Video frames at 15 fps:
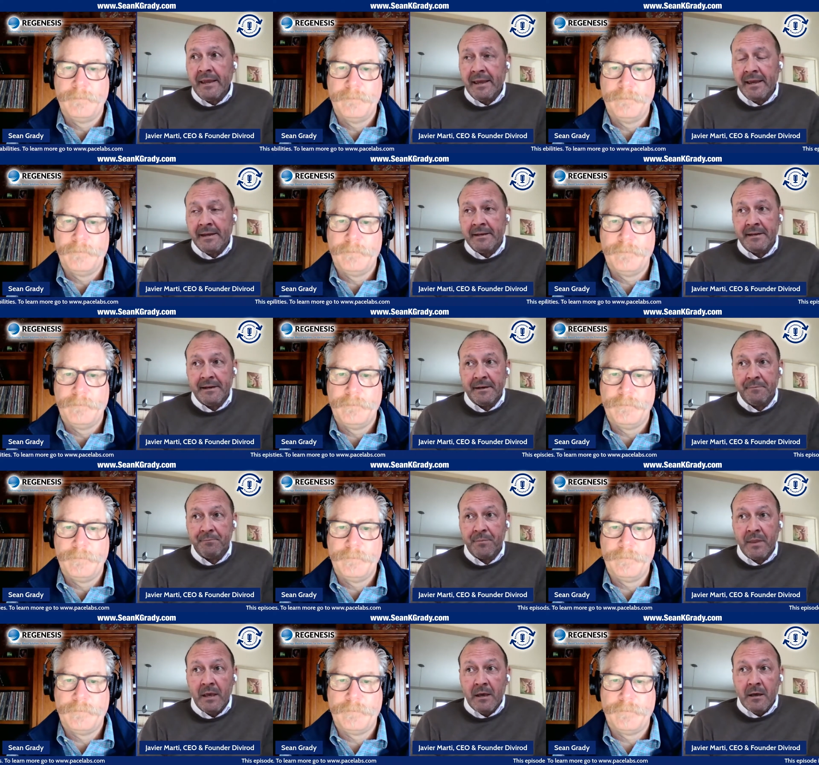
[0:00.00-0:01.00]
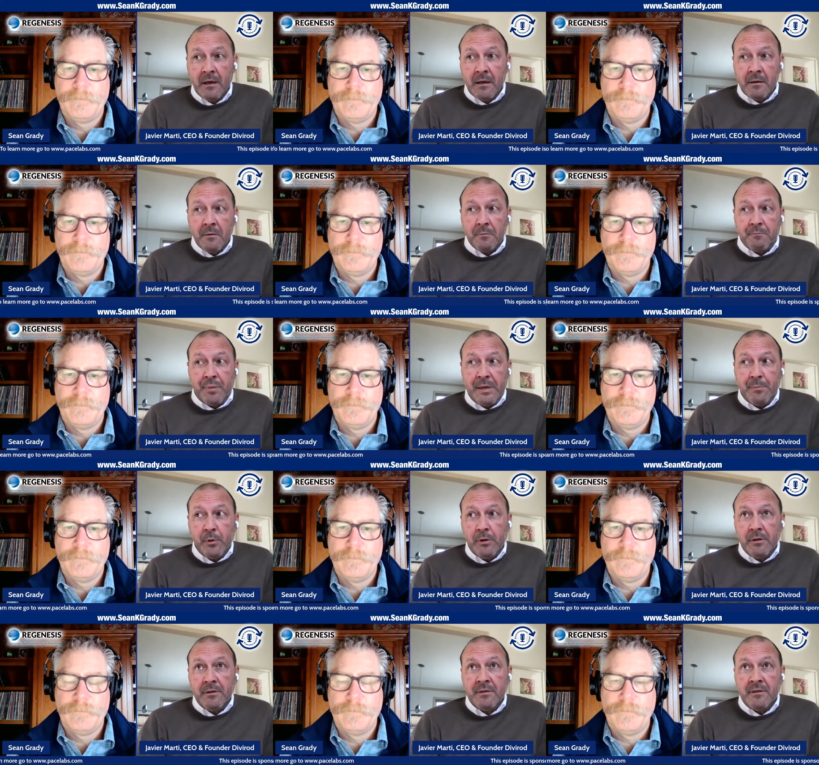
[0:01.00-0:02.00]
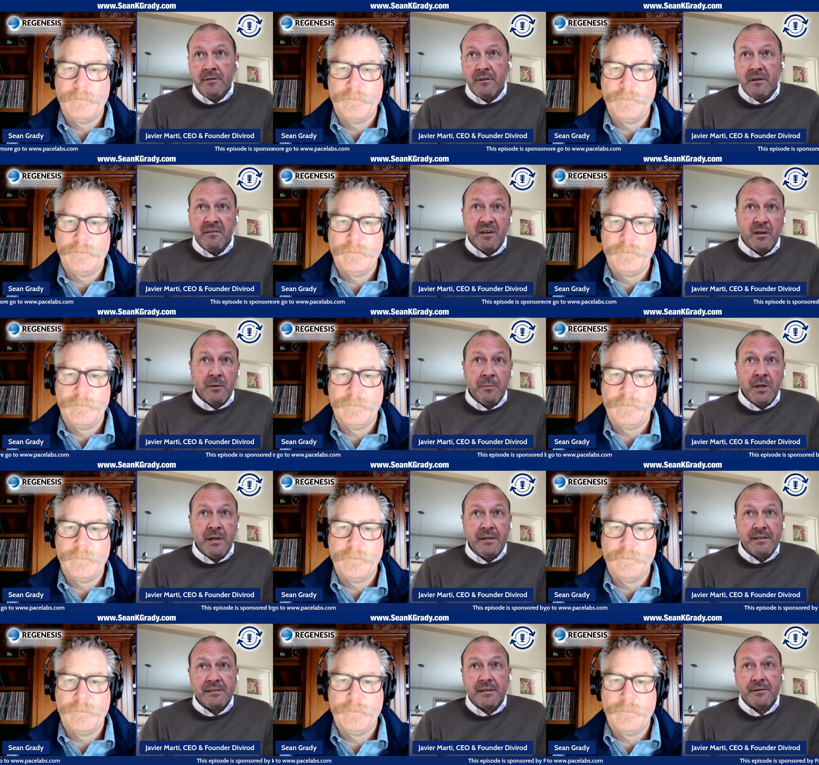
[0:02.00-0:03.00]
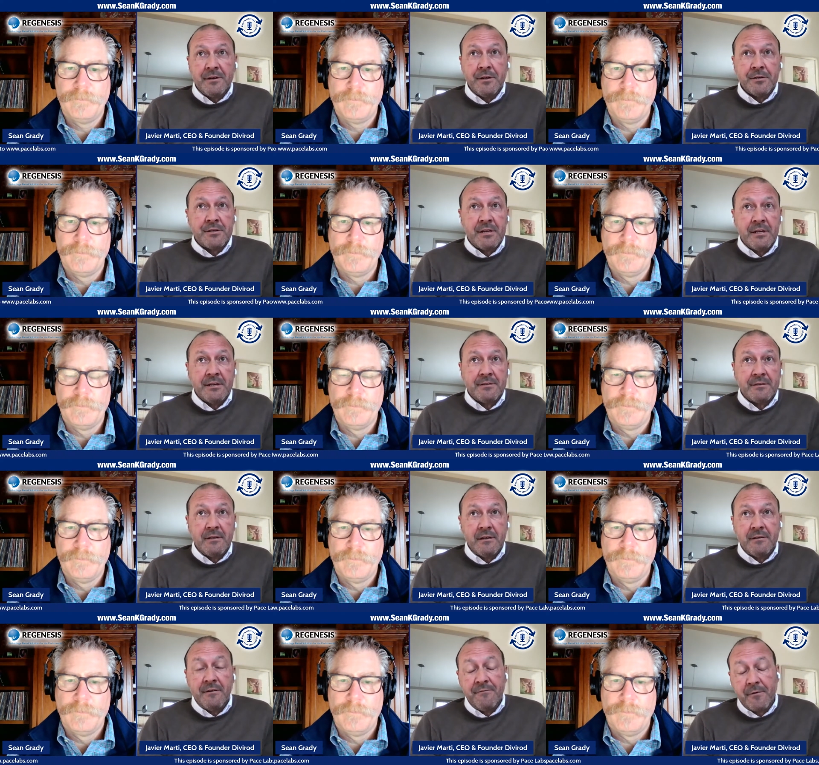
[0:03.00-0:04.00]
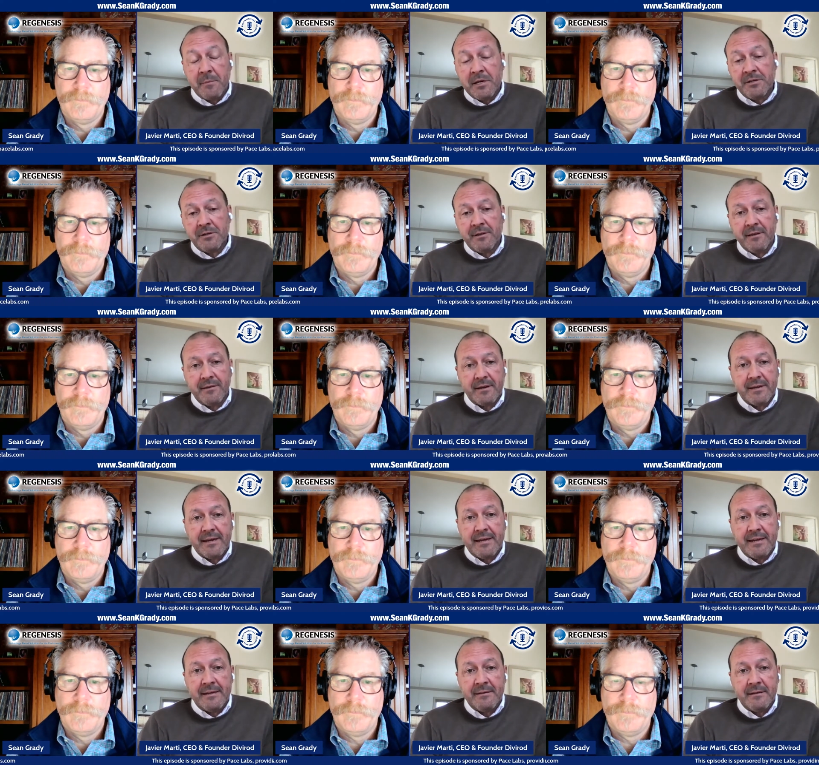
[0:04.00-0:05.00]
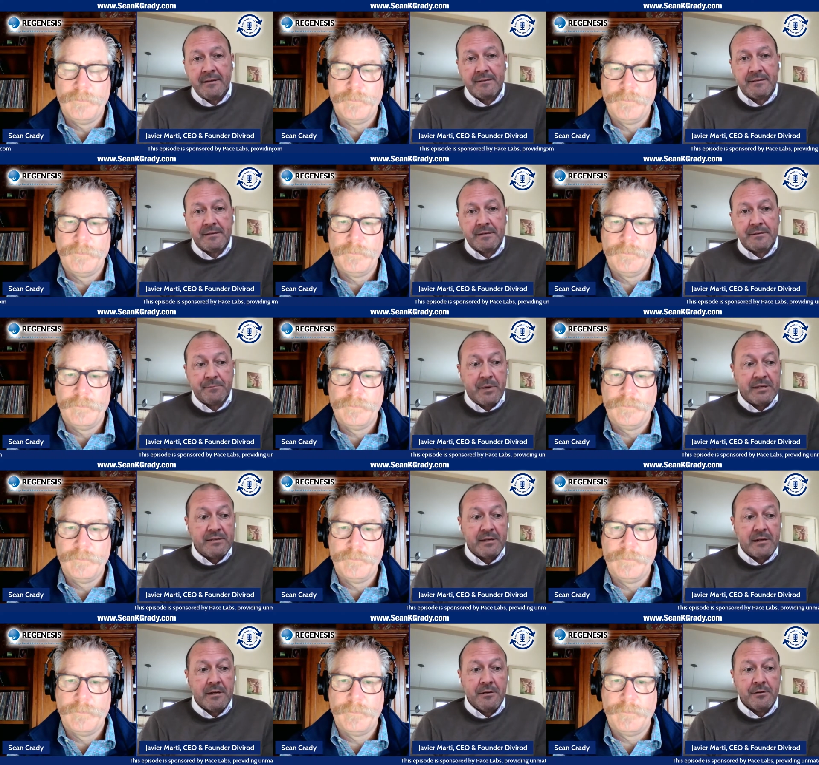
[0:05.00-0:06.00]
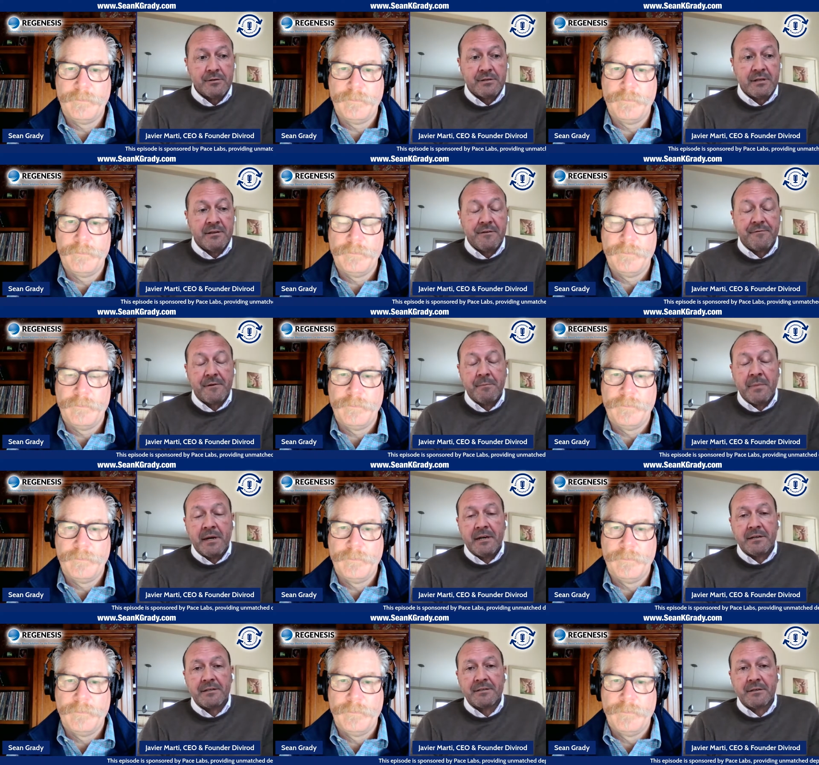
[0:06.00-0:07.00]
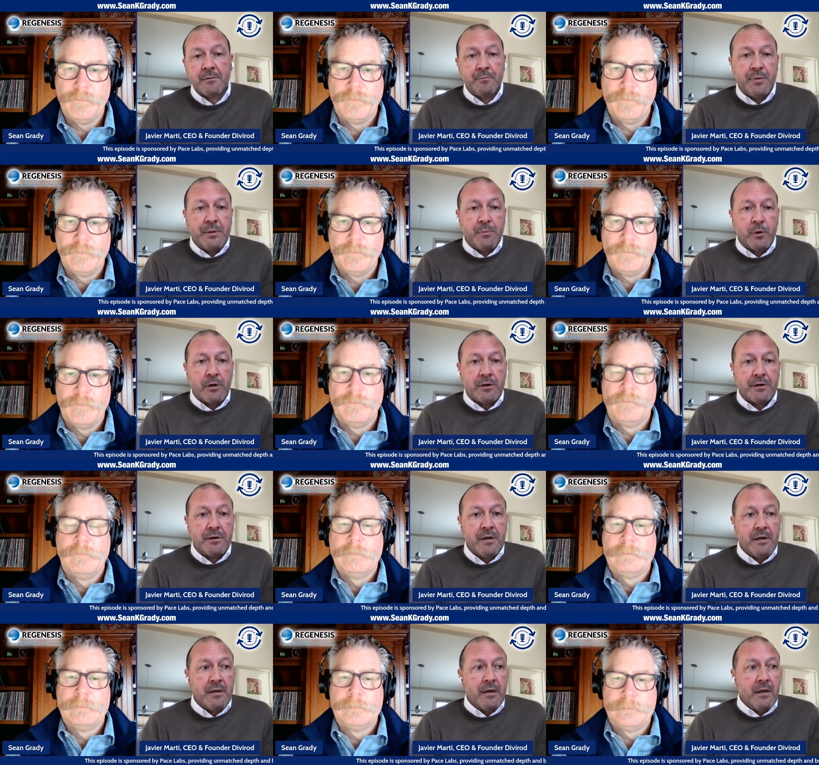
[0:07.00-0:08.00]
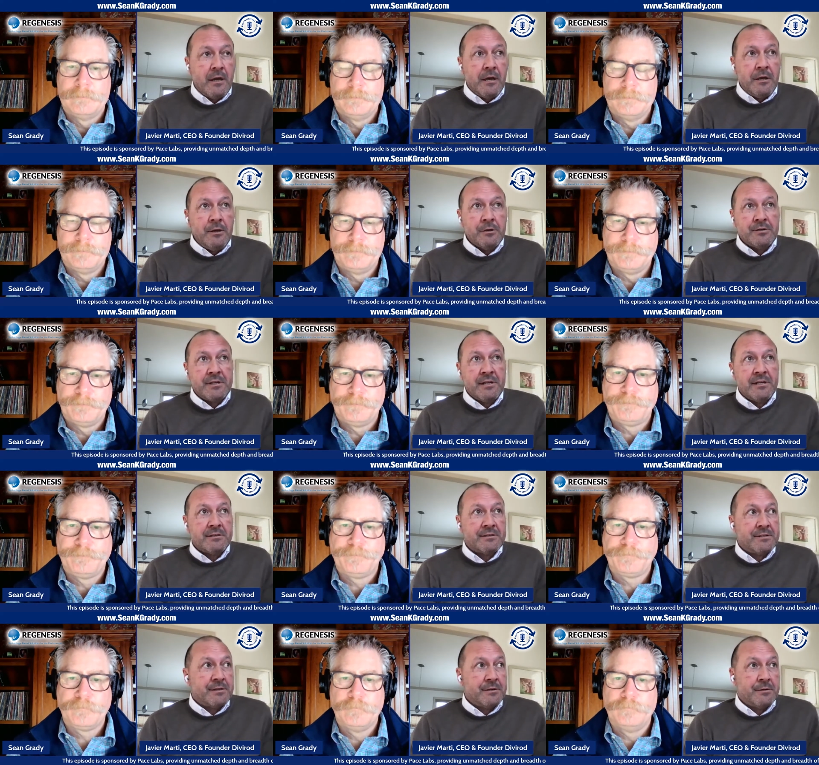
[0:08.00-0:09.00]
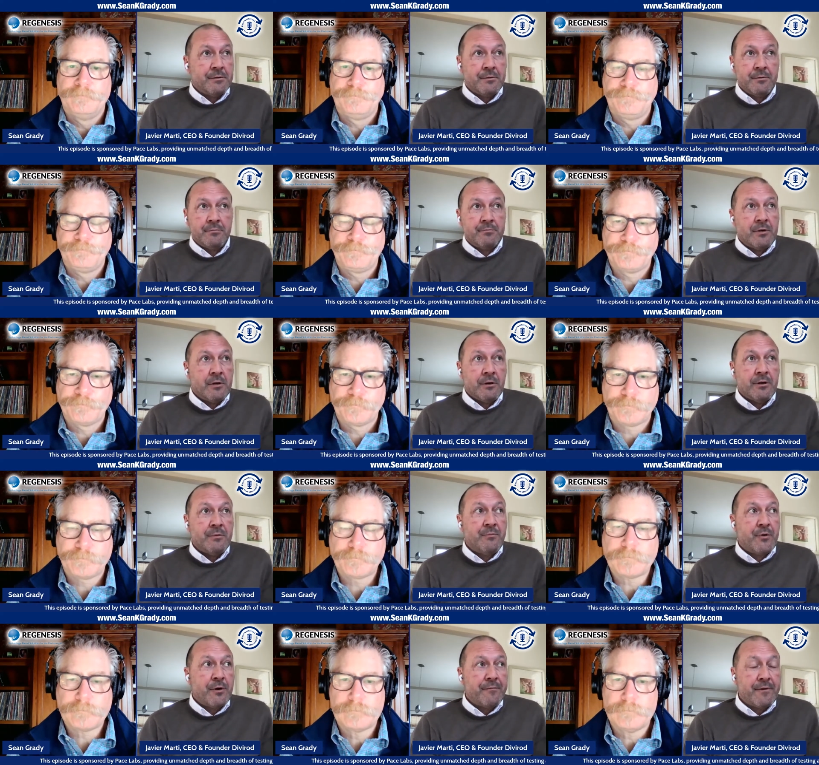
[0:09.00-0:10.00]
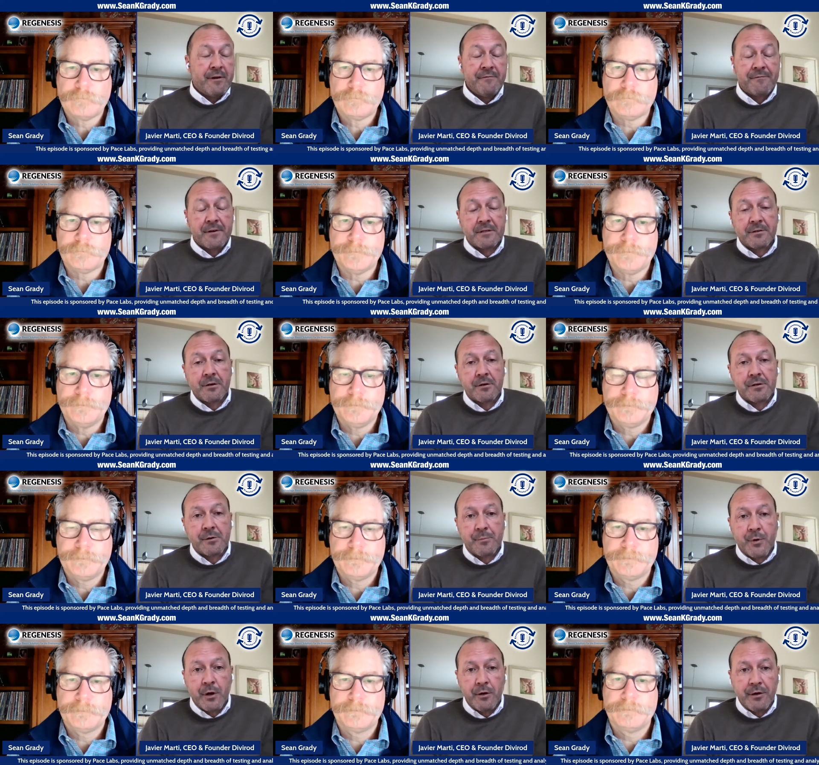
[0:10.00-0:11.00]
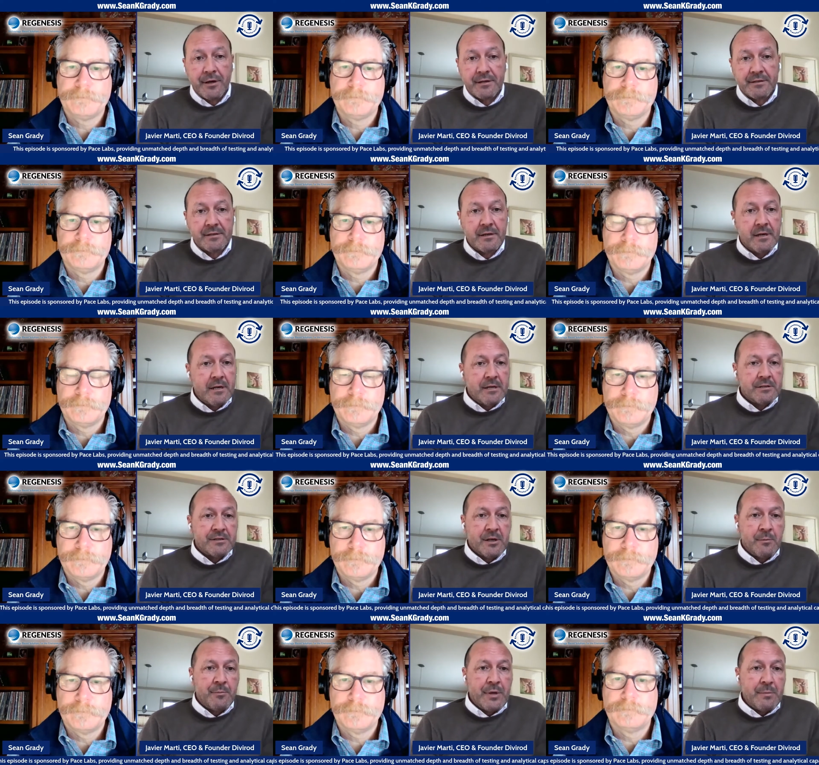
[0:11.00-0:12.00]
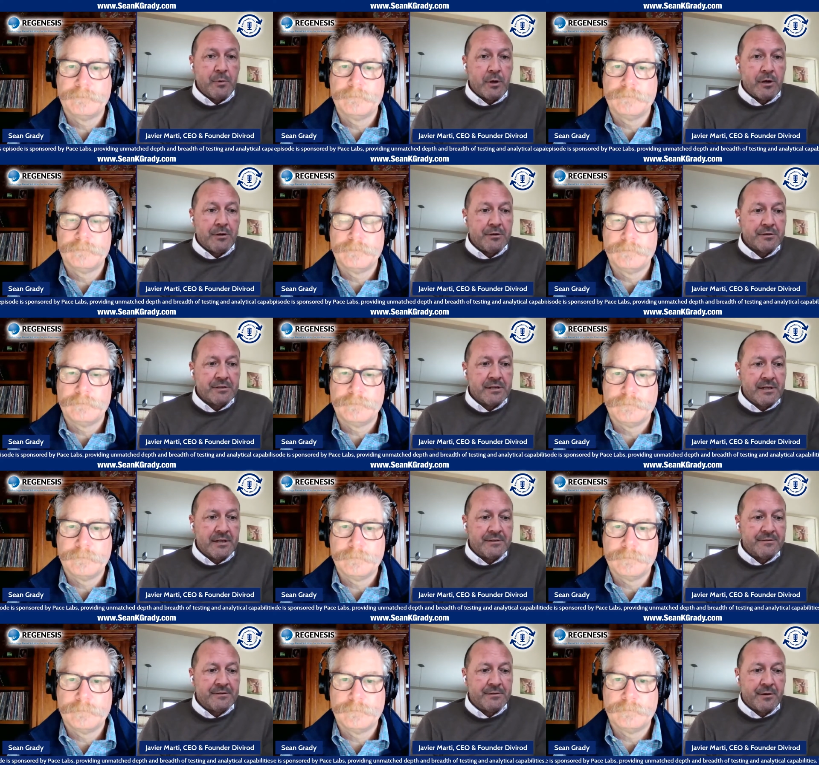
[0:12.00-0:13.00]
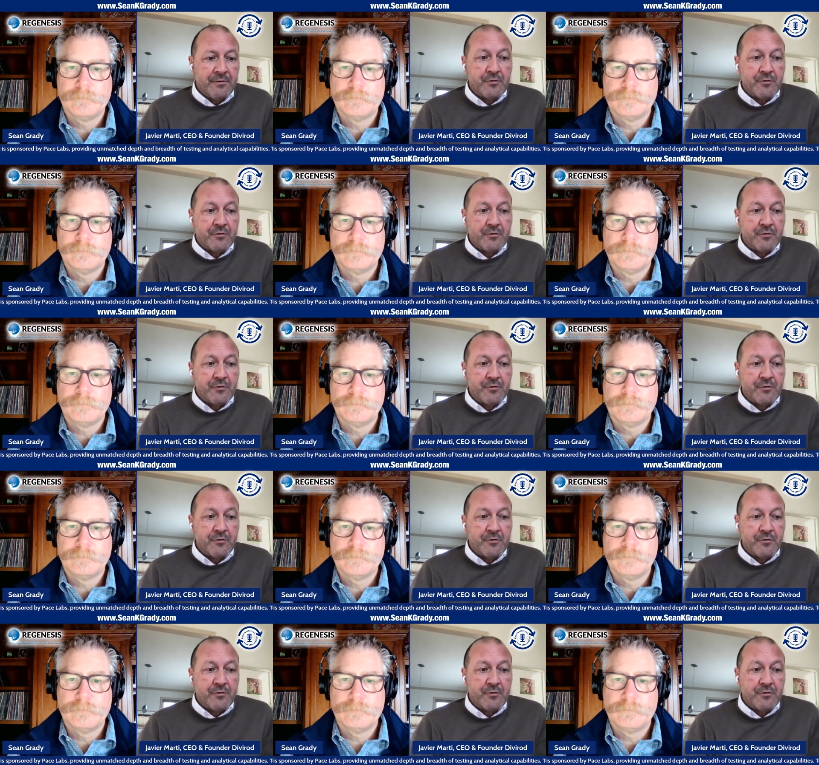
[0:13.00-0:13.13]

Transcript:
Speaker 1: And um, people in, in the communities that are using it, the, the information that they're getting, it's, it's basically used in different manners. Some people are using it to, you know, improve their infrastructure projects. Some people are using it to